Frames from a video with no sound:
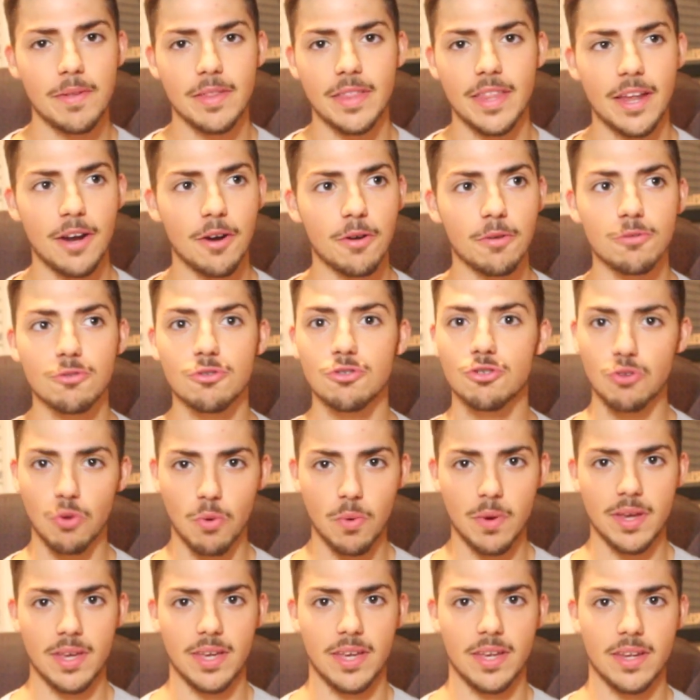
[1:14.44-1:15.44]
They don't
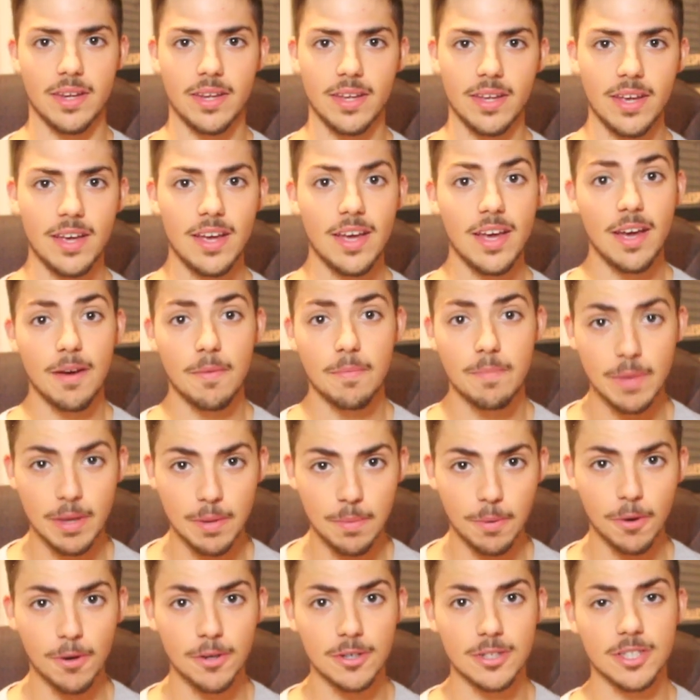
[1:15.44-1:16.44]
enjoy it.
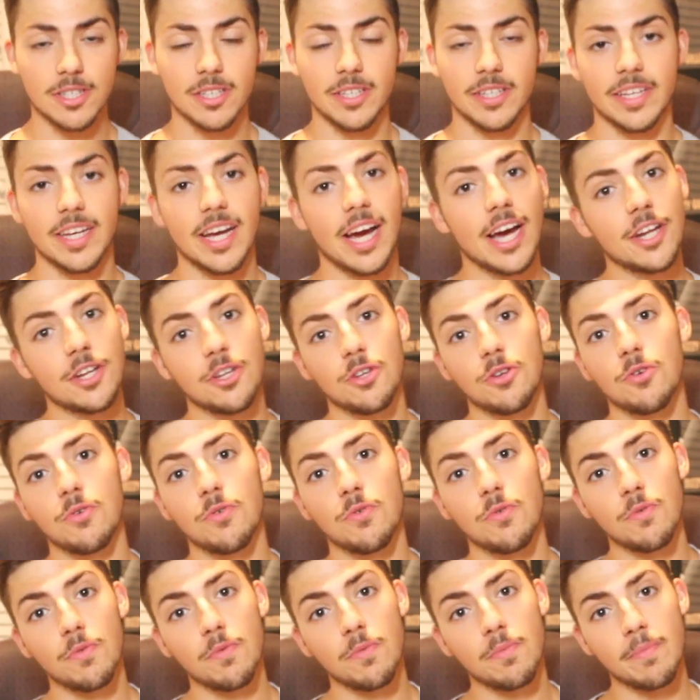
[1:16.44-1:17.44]
Me personally, I
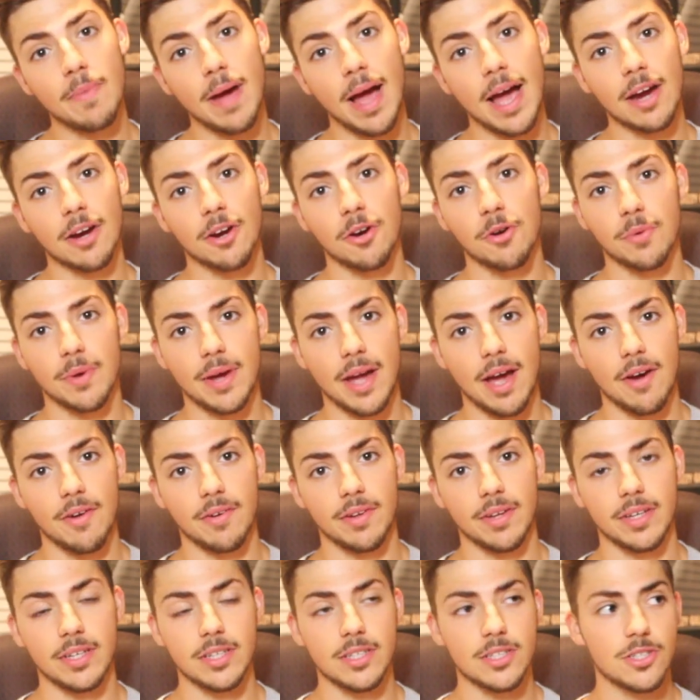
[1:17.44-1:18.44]
do macro
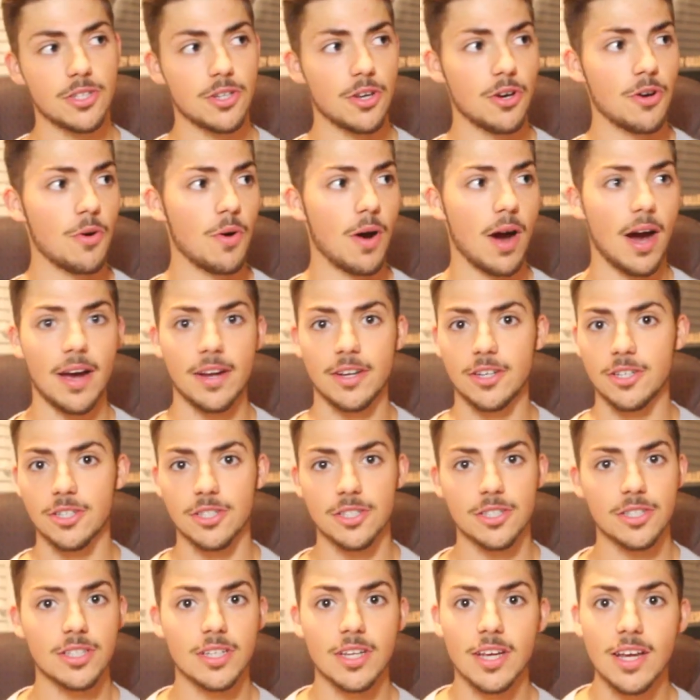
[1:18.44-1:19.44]
counting, so I
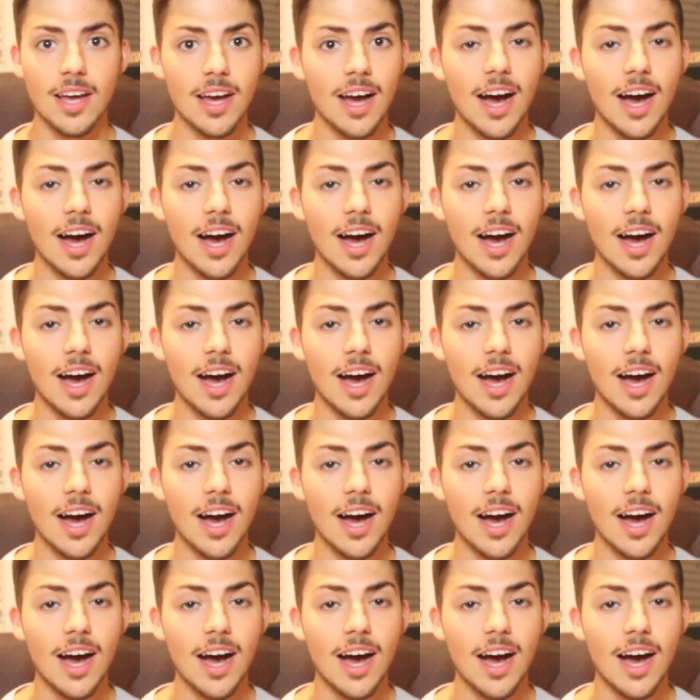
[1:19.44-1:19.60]
just,